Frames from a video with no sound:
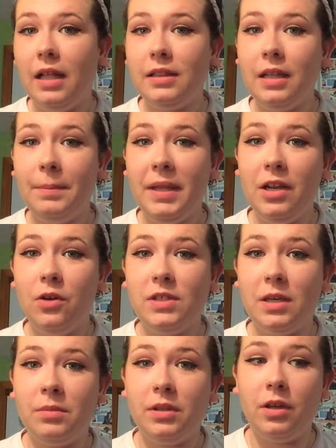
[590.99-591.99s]
Let me know
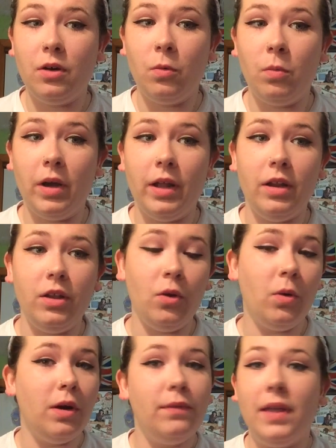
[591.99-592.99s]
down below what
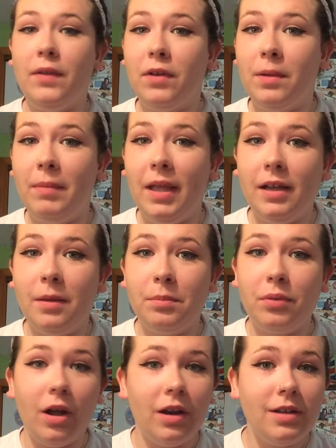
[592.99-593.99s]
your favorite makeup
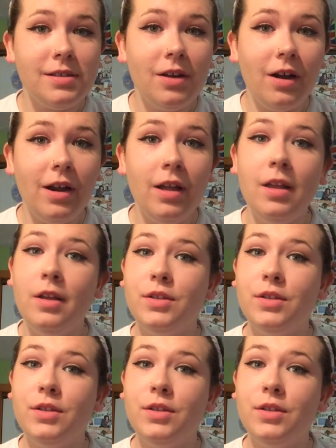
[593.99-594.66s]
products are